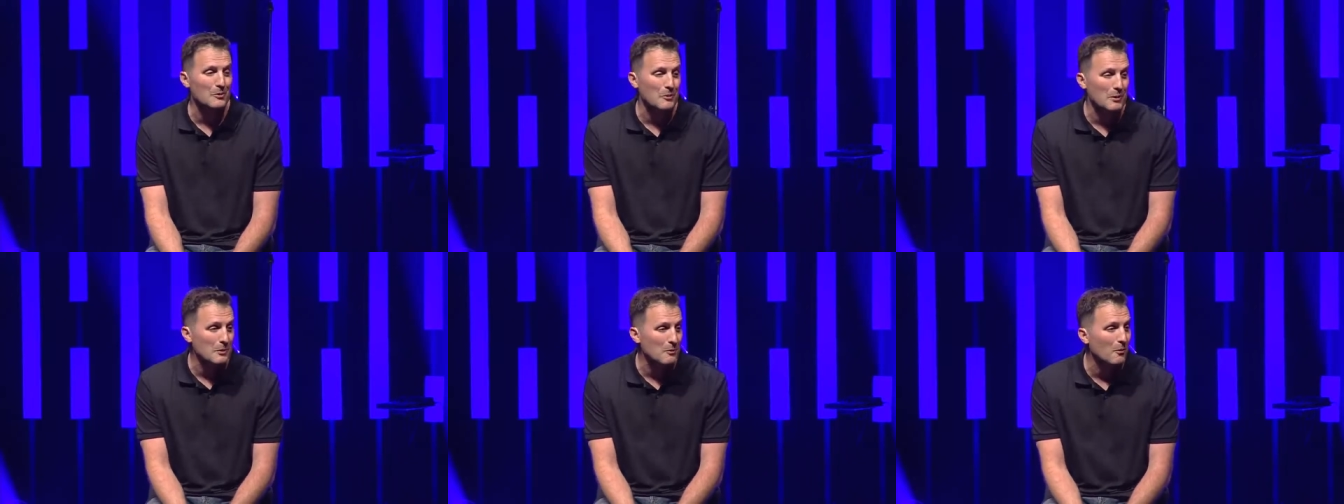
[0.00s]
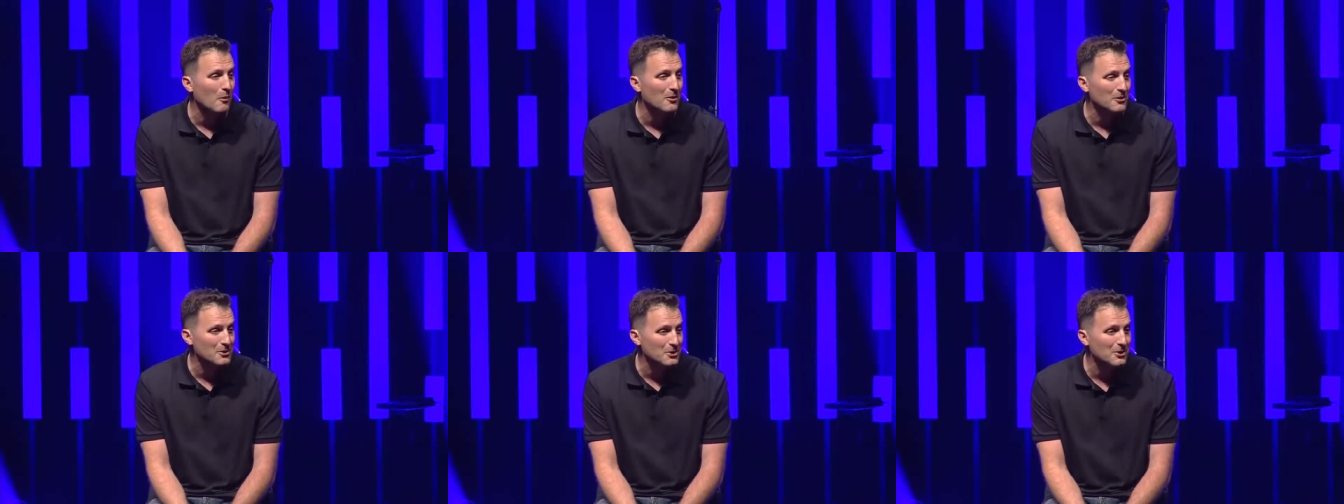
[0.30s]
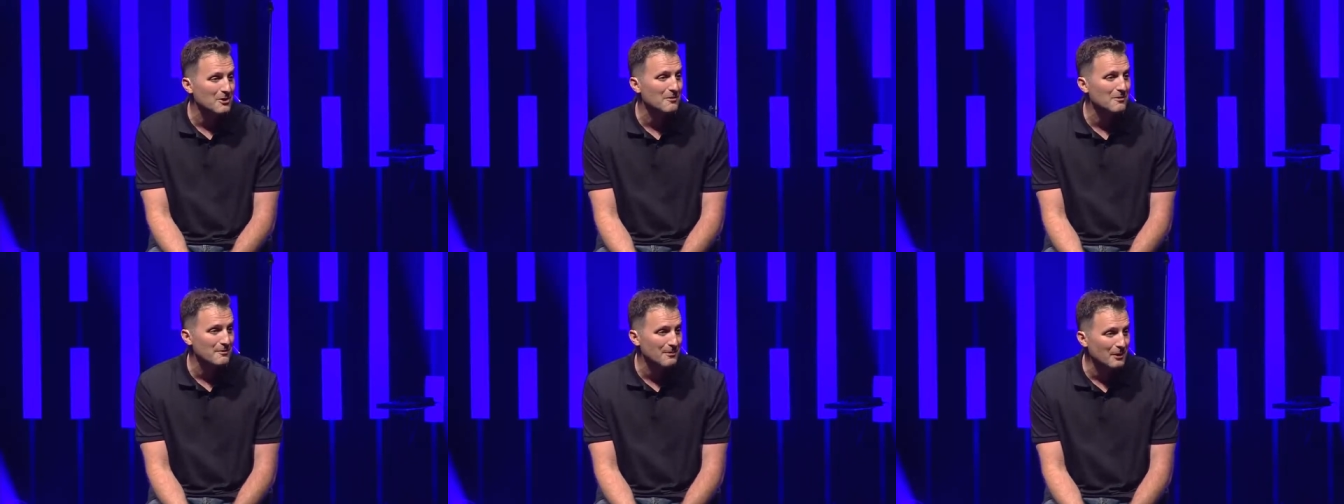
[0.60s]
we want
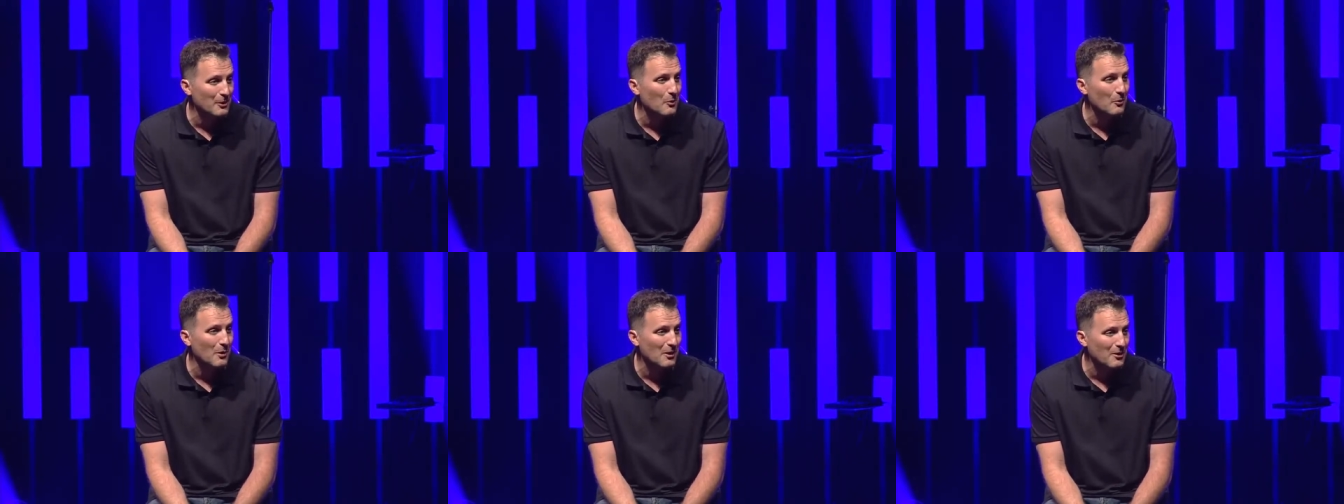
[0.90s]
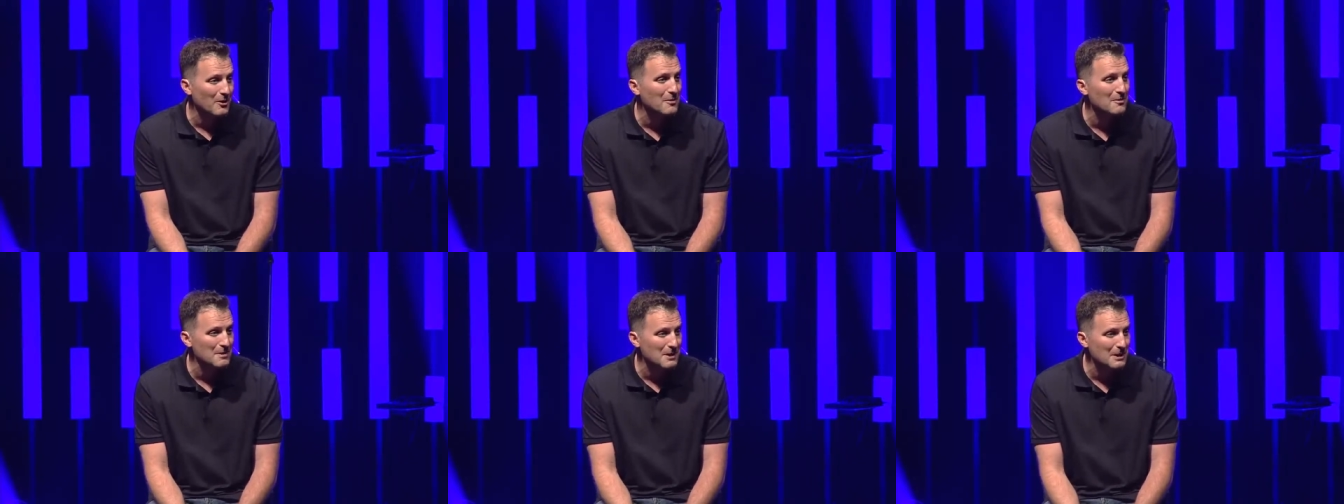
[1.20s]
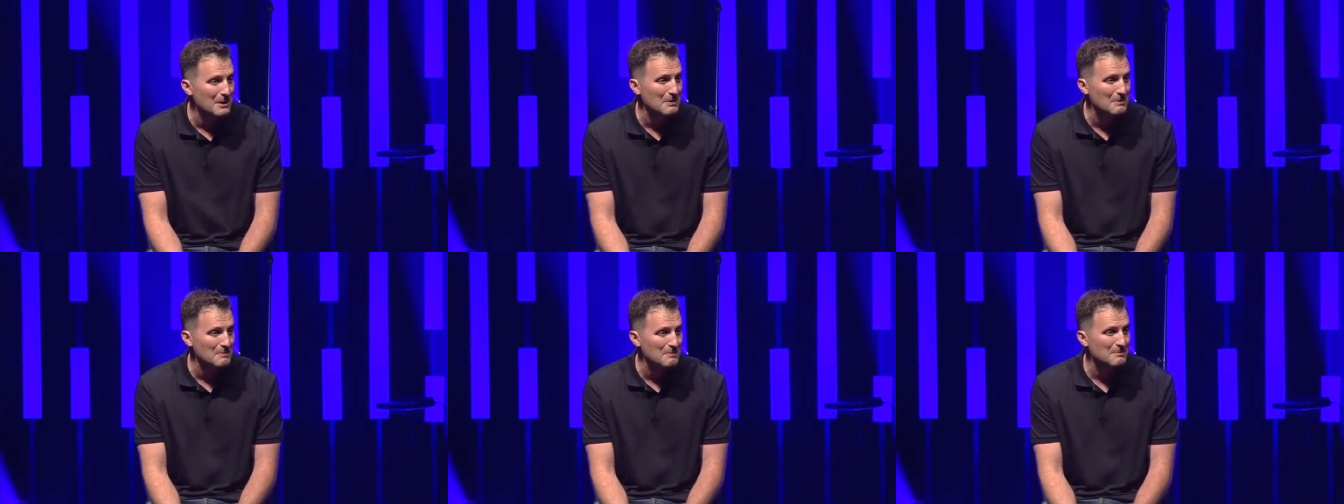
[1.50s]
you to feel welcome
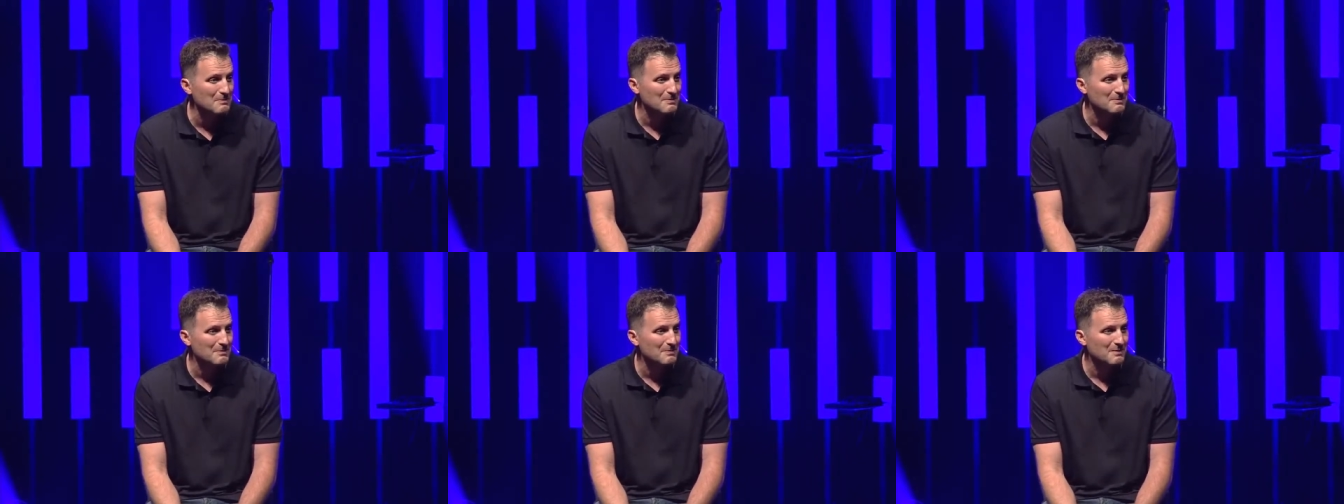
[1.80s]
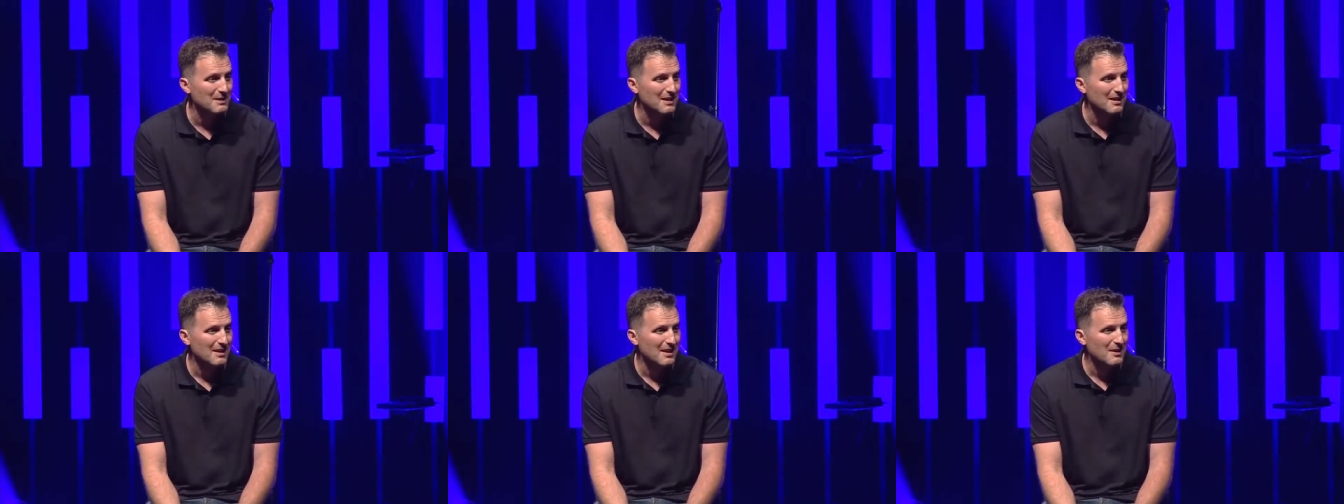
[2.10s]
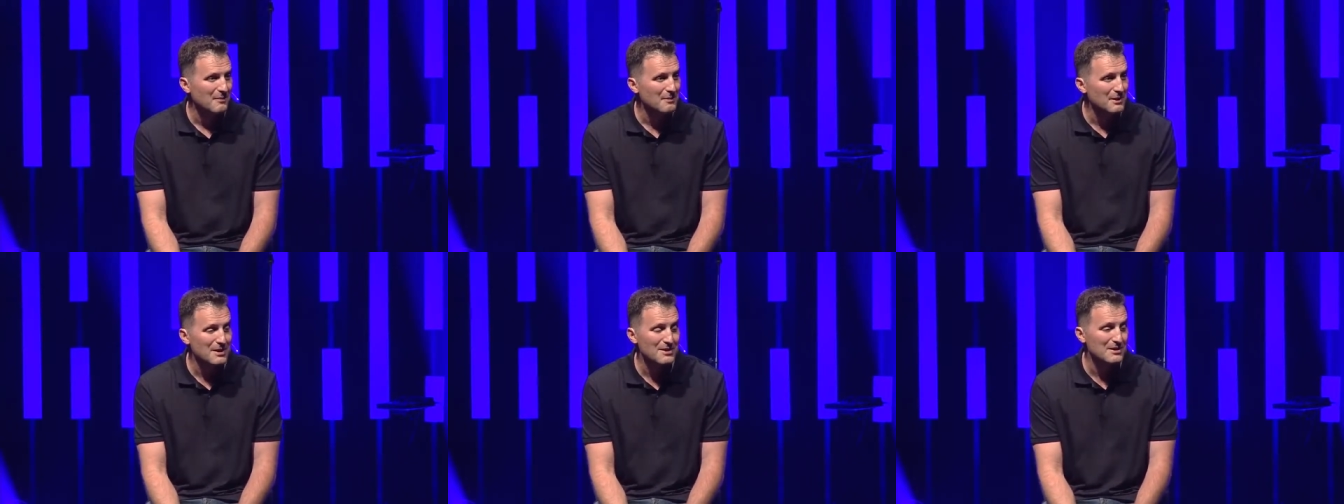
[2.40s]
here
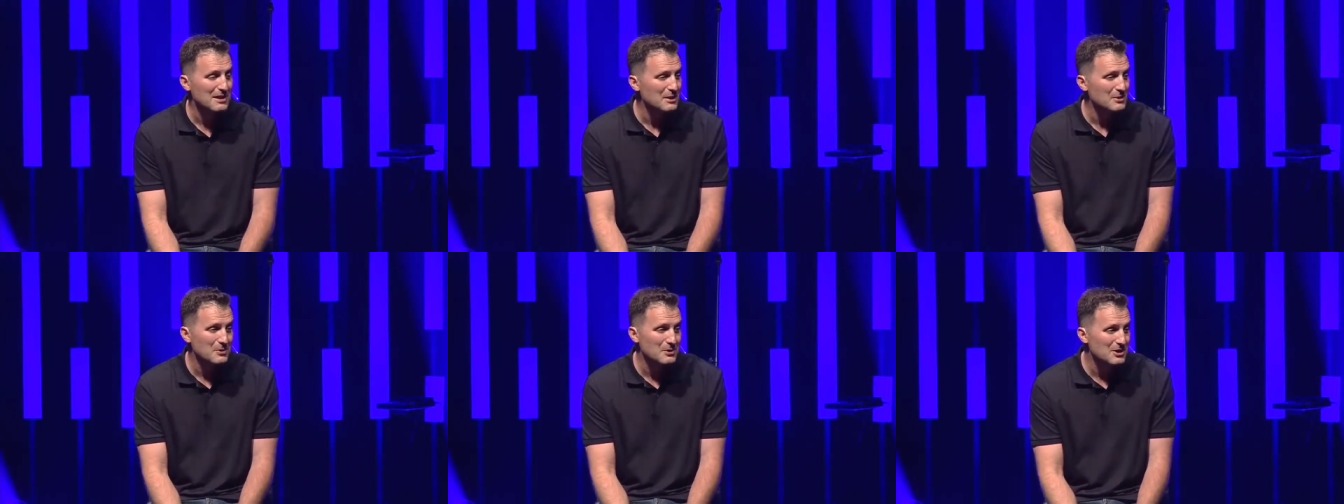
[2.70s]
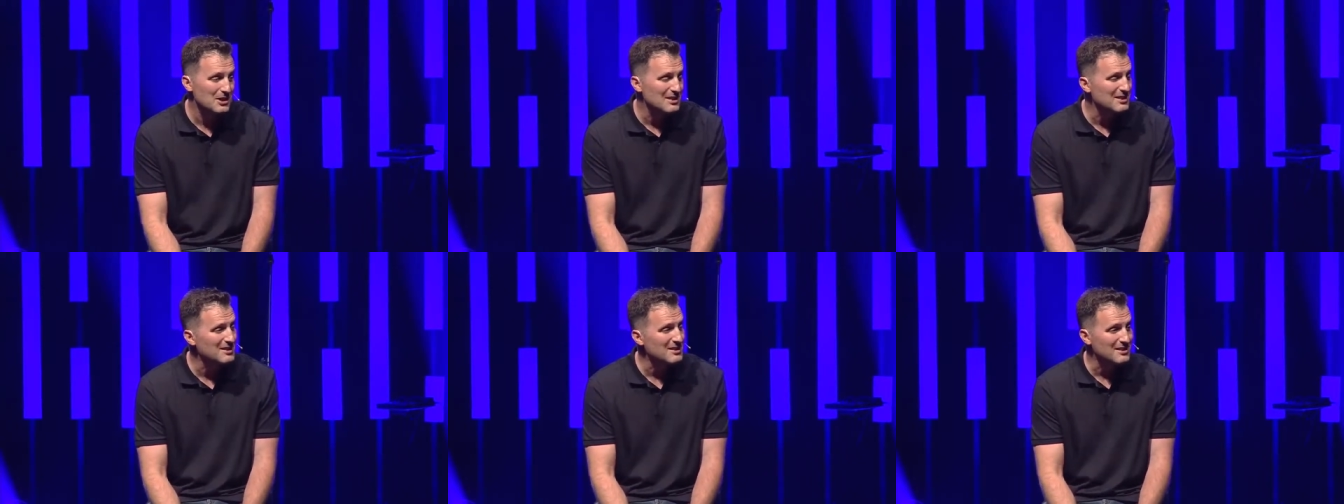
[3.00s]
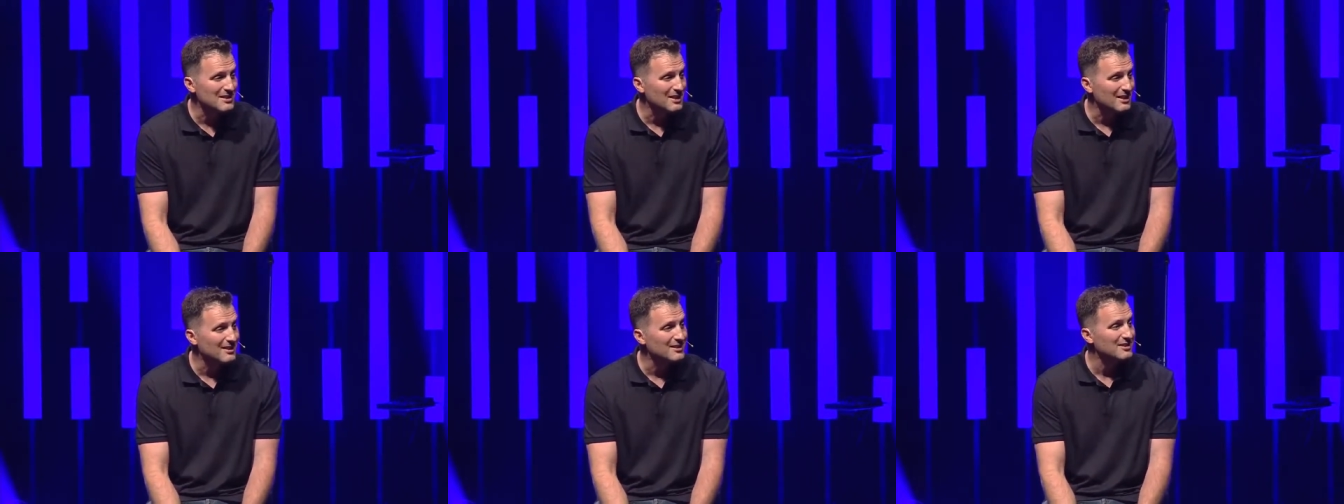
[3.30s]
because that's what
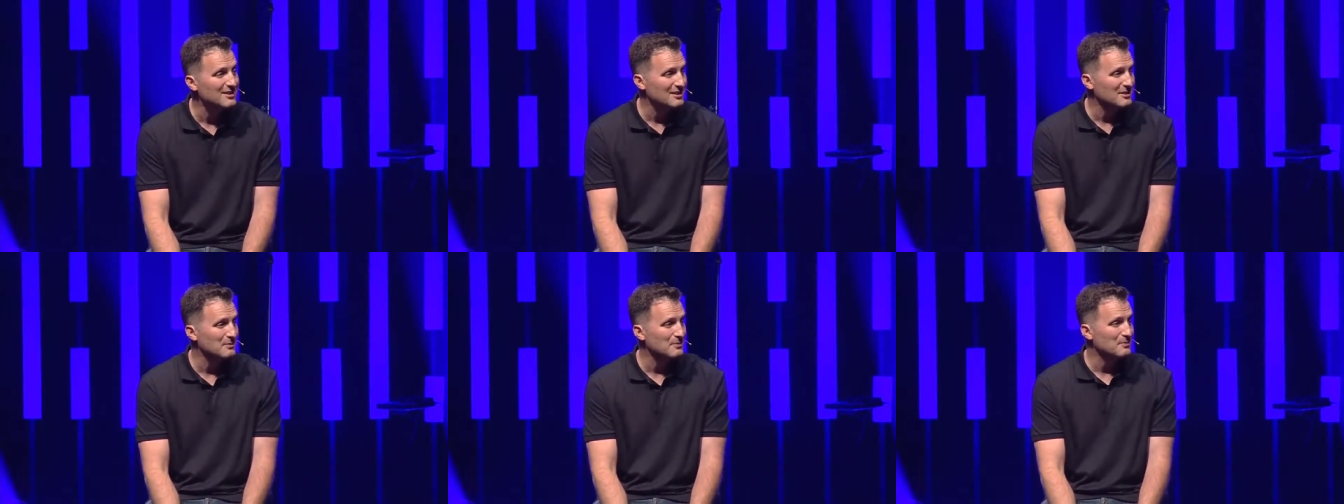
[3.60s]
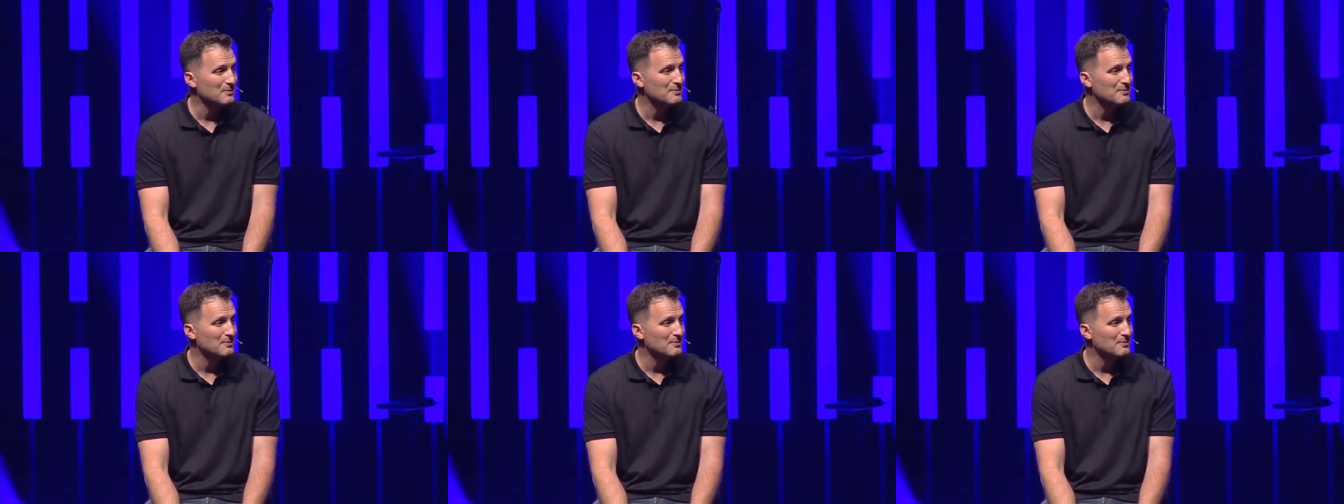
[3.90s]
Jesus does.